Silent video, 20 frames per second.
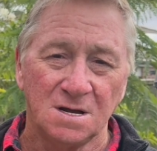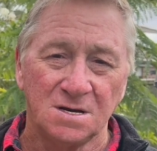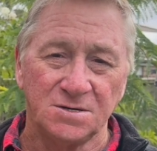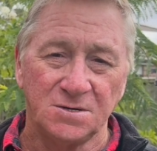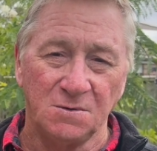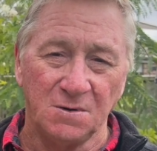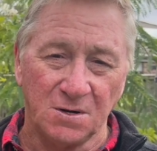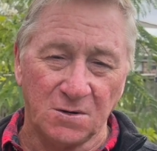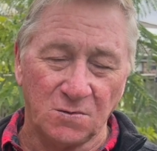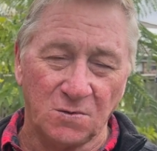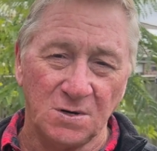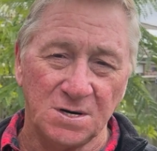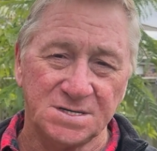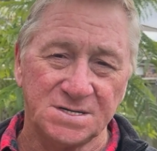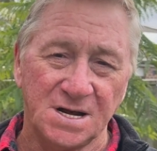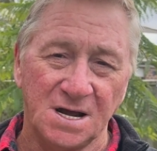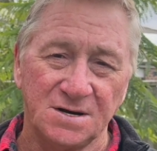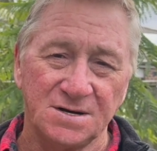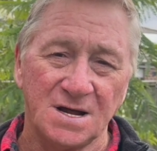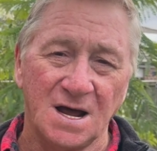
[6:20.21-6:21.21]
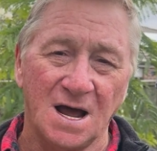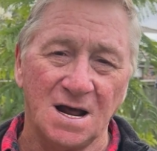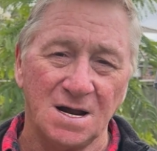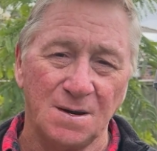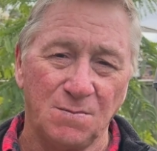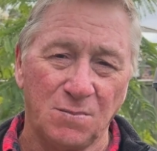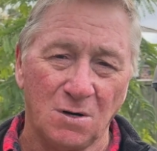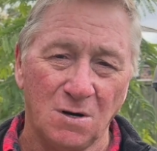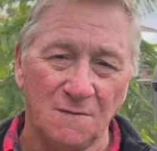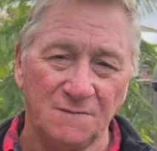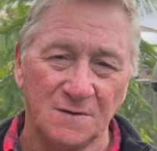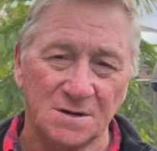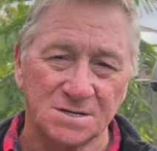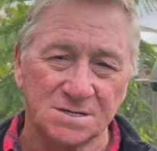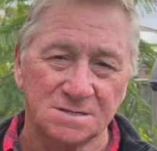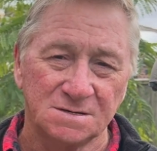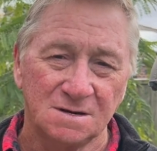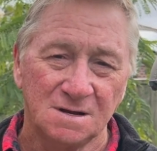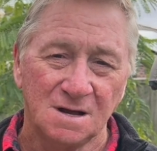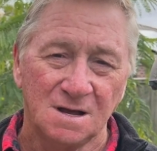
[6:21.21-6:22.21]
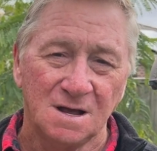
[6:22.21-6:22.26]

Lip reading: to increase our daily profits.